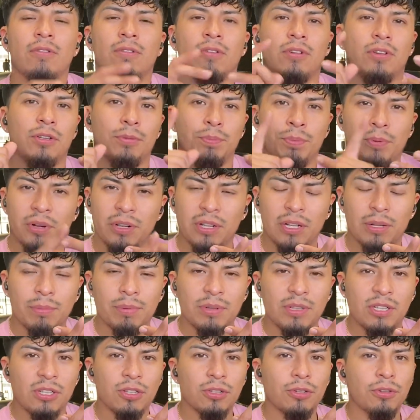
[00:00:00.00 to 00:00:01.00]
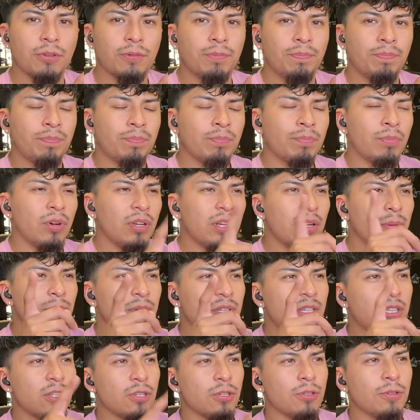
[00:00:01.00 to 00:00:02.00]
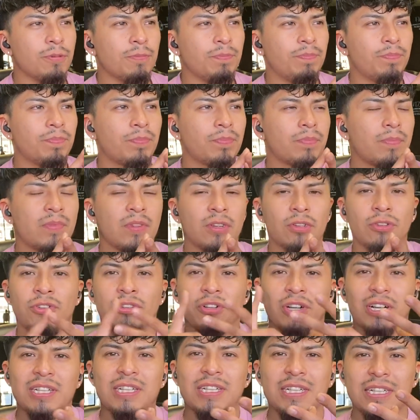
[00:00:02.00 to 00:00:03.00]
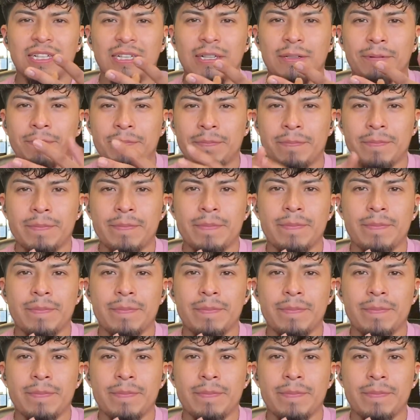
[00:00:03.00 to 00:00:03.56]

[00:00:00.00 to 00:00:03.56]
To point number two. Point number two, nutrition.